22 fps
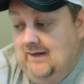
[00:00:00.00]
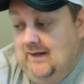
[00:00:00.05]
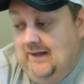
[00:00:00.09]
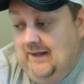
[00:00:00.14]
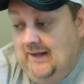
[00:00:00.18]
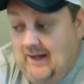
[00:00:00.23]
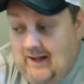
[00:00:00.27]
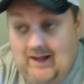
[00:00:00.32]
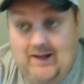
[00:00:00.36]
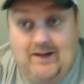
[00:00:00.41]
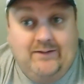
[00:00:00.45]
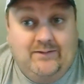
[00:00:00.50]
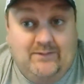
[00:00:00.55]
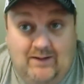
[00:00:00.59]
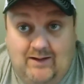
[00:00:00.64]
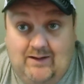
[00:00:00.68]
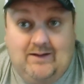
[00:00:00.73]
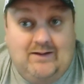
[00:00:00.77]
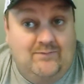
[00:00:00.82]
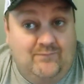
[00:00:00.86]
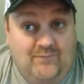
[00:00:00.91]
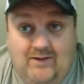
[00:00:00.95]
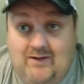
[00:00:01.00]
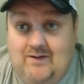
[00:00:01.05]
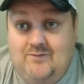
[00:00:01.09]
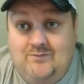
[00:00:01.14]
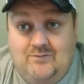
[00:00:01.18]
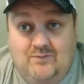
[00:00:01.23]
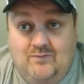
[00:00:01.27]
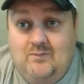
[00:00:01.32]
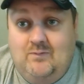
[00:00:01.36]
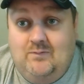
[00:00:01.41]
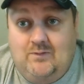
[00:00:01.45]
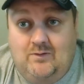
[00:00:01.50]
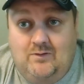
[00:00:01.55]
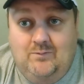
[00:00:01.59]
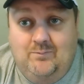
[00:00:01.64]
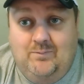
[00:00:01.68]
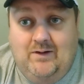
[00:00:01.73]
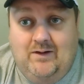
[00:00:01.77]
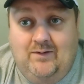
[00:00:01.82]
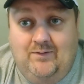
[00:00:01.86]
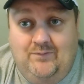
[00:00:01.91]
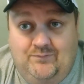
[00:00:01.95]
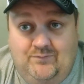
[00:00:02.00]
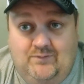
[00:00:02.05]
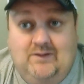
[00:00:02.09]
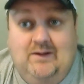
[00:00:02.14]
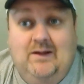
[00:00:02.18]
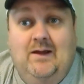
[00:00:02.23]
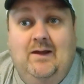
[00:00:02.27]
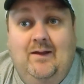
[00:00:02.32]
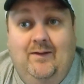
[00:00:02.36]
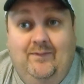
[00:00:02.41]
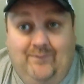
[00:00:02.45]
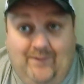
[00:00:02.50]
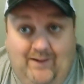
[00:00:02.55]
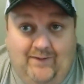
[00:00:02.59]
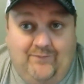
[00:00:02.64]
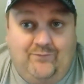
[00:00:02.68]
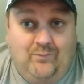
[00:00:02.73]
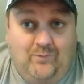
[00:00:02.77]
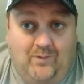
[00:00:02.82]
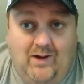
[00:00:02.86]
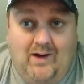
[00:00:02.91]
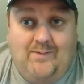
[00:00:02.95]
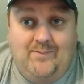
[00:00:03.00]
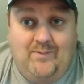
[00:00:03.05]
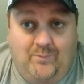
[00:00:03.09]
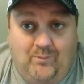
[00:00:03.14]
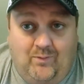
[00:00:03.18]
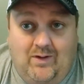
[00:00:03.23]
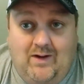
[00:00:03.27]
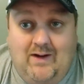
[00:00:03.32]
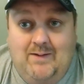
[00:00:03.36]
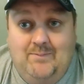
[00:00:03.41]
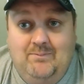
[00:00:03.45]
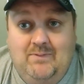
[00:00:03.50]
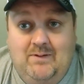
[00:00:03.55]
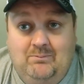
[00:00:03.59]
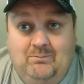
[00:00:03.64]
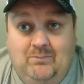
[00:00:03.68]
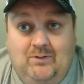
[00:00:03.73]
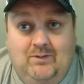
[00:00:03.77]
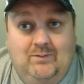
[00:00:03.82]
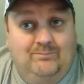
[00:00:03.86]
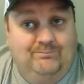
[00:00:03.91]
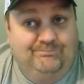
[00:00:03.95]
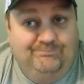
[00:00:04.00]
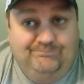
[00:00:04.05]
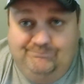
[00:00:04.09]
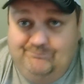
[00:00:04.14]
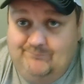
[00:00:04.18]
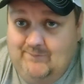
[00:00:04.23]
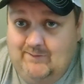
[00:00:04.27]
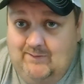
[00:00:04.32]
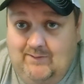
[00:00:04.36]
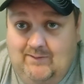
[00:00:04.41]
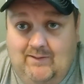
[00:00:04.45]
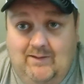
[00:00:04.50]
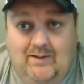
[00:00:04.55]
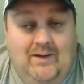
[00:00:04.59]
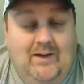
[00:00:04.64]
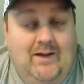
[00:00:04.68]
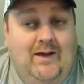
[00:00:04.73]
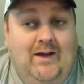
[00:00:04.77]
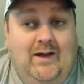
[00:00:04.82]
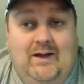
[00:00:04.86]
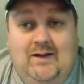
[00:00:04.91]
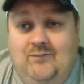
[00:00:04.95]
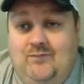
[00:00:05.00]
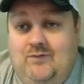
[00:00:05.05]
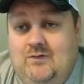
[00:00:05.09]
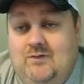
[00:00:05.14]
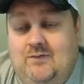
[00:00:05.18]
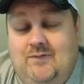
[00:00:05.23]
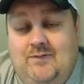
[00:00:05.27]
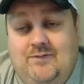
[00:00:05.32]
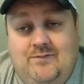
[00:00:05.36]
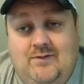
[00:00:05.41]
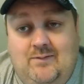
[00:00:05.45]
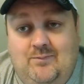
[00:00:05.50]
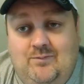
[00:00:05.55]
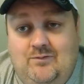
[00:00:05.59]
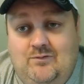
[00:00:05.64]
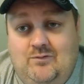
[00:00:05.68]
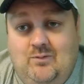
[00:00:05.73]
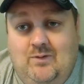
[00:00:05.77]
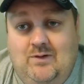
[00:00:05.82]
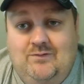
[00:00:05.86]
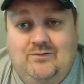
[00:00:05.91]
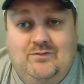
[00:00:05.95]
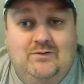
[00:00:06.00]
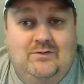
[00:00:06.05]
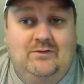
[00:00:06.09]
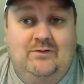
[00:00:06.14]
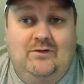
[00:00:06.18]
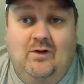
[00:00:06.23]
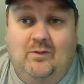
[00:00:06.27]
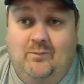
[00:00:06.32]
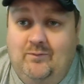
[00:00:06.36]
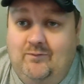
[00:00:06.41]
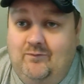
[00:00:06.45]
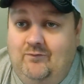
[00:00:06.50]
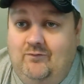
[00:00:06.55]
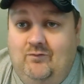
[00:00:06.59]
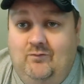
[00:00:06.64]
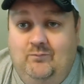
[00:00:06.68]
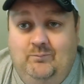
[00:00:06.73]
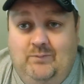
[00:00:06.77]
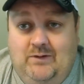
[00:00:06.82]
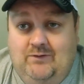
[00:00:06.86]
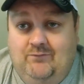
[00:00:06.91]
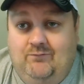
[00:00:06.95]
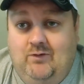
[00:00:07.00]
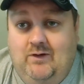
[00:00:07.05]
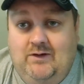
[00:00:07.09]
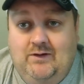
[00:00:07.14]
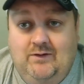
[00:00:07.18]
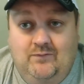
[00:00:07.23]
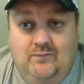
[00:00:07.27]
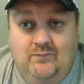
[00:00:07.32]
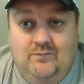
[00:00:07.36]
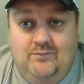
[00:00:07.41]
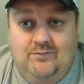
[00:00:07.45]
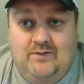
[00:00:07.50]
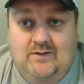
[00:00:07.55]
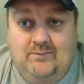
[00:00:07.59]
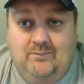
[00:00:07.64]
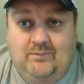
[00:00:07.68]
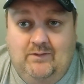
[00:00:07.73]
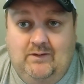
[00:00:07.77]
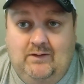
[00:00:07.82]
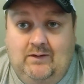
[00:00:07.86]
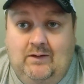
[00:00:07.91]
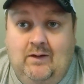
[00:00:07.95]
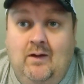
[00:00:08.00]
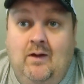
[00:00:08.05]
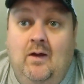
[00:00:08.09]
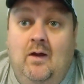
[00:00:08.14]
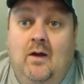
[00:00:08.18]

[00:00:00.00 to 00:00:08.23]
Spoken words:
and I take advantage of the return policy. That's why I'm a Prime member. If you're in the same situation, don't be afraid to do the same thing.